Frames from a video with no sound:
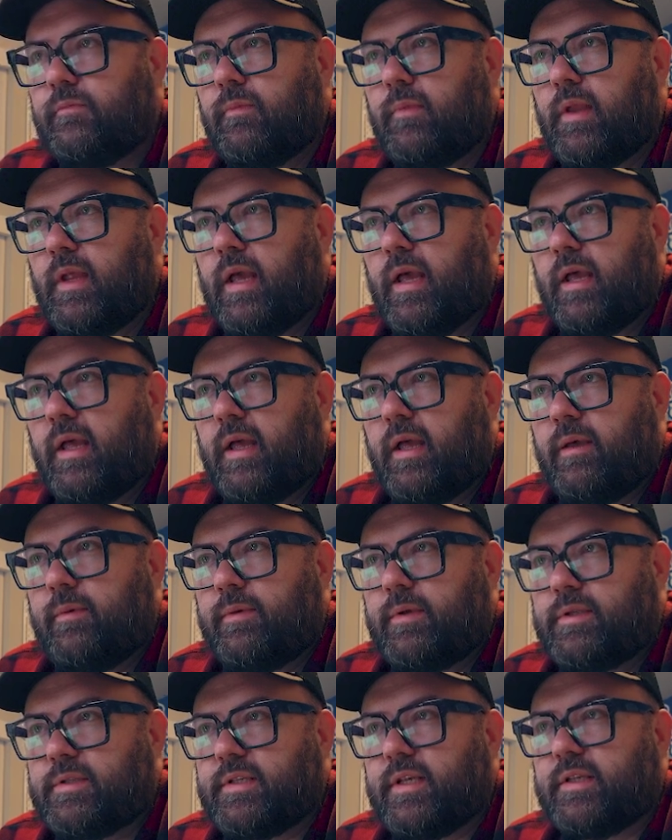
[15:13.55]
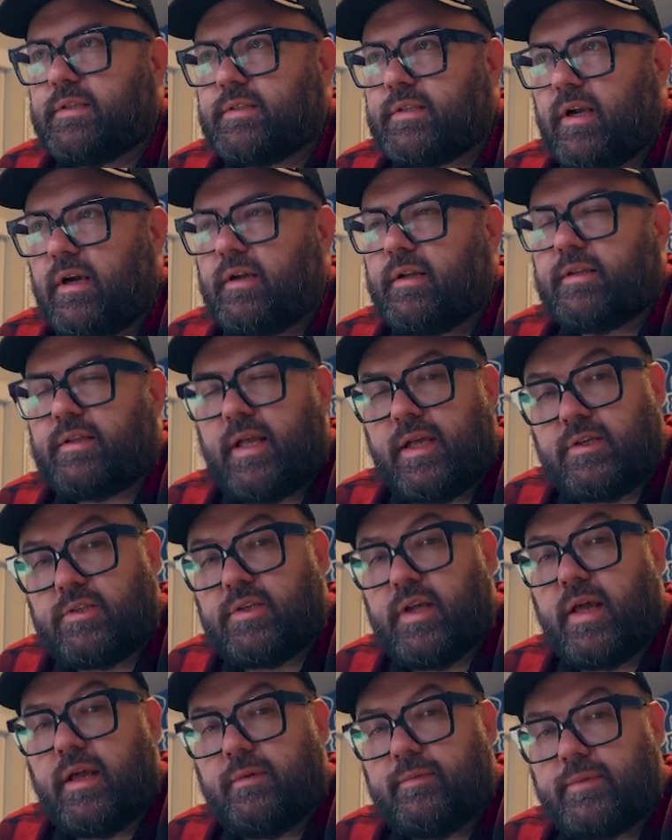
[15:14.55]
You can see it's starting to take
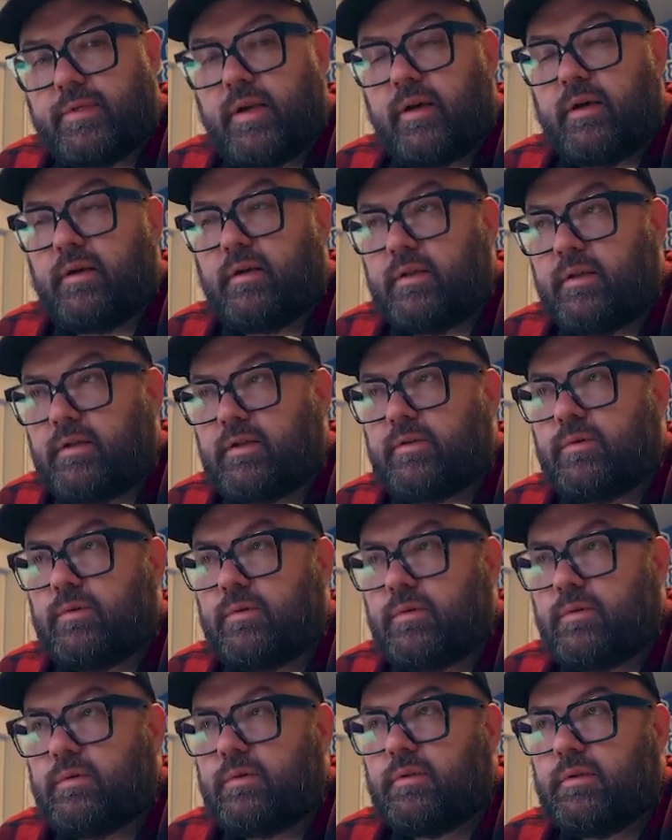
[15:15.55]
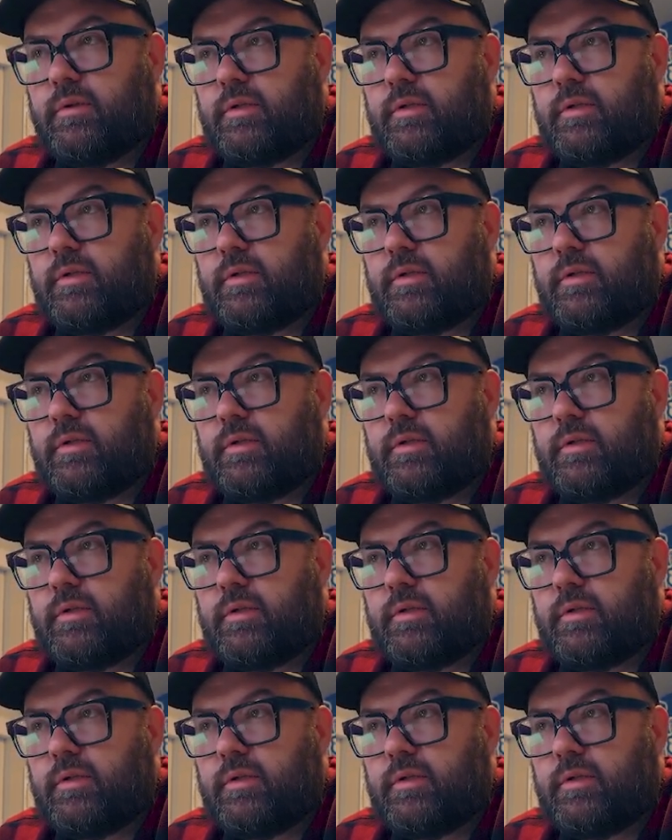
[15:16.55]
shape, starting to look cool.